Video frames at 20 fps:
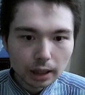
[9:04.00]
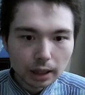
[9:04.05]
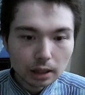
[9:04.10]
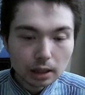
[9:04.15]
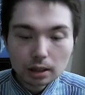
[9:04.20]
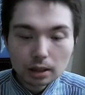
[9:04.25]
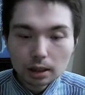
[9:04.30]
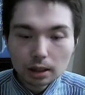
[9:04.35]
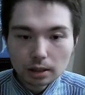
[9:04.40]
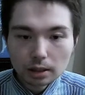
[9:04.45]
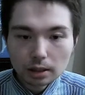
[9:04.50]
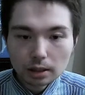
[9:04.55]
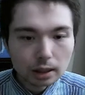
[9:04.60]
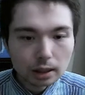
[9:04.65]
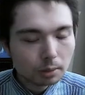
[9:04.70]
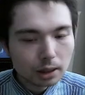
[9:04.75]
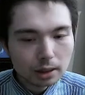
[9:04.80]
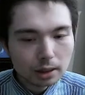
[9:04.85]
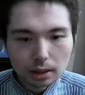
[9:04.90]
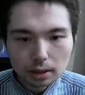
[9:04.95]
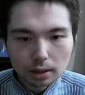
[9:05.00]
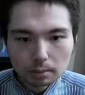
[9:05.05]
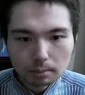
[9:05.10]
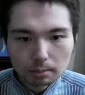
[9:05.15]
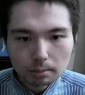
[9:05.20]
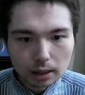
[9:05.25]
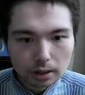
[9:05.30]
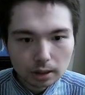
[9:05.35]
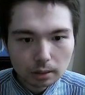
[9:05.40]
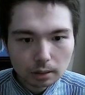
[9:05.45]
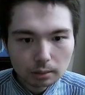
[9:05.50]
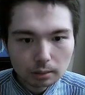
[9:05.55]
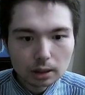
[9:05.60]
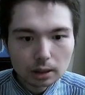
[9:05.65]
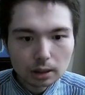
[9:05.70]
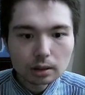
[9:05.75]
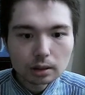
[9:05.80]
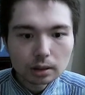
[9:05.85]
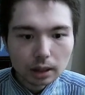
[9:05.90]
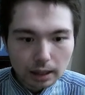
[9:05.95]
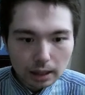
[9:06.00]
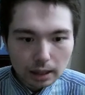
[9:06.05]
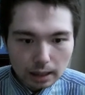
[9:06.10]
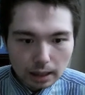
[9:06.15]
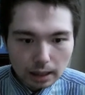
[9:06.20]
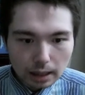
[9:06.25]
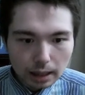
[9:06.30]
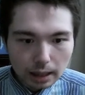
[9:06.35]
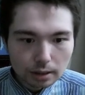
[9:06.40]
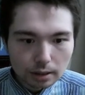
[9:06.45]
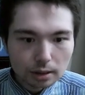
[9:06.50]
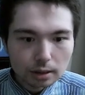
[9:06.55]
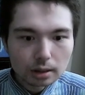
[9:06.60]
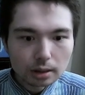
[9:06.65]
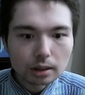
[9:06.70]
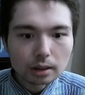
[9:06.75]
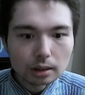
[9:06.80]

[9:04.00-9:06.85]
He does it anyway, doesn't matter. Knight e8,